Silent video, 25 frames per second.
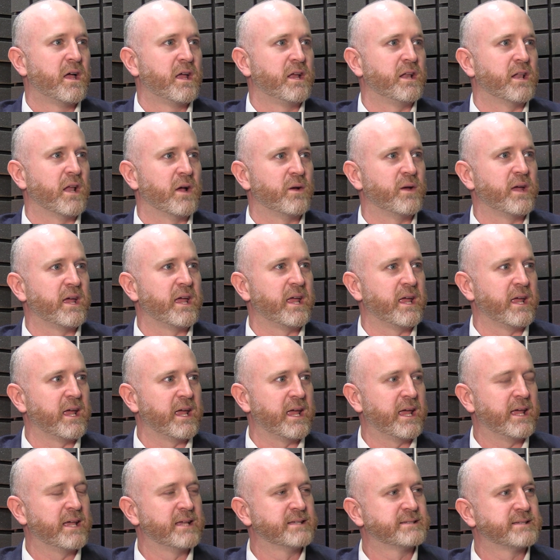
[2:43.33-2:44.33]
it
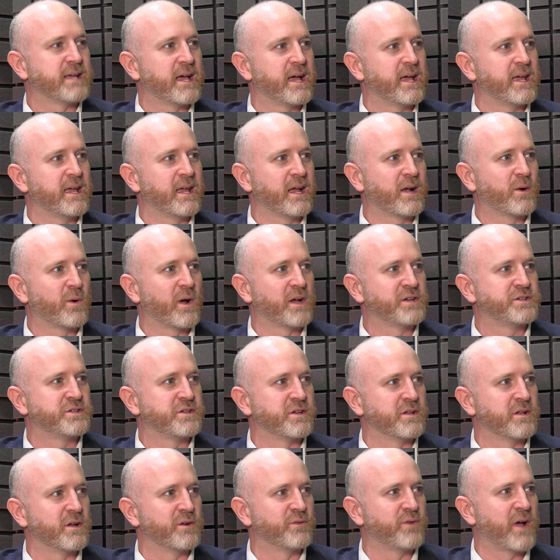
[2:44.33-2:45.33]
is a
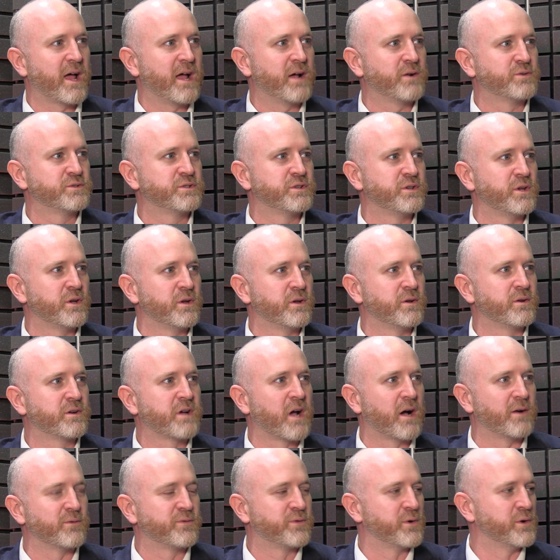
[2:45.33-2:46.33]
question of how do you
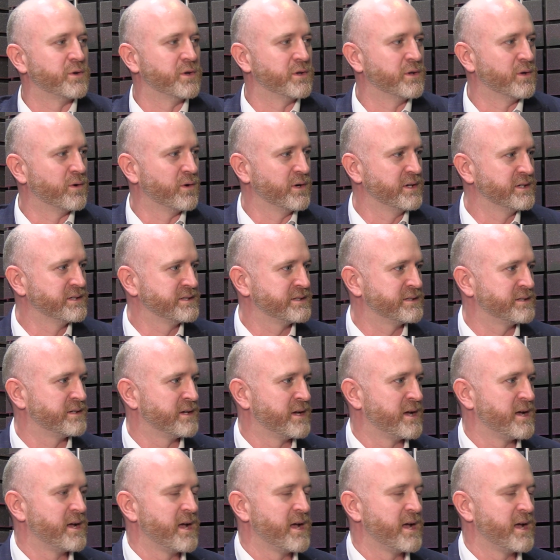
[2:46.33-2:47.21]
cut through the noise.